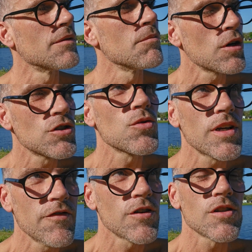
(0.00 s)
March
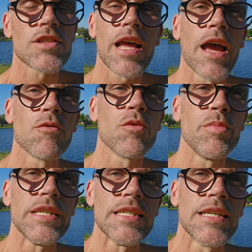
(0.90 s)
21st, I will
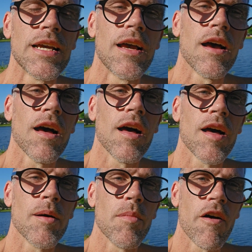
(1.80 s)
be
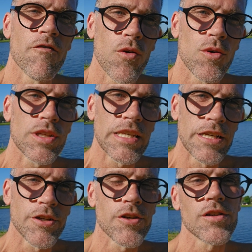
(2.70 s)
a full
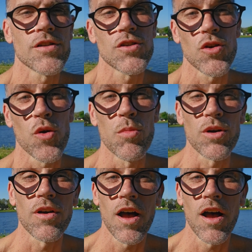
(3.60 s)
year sober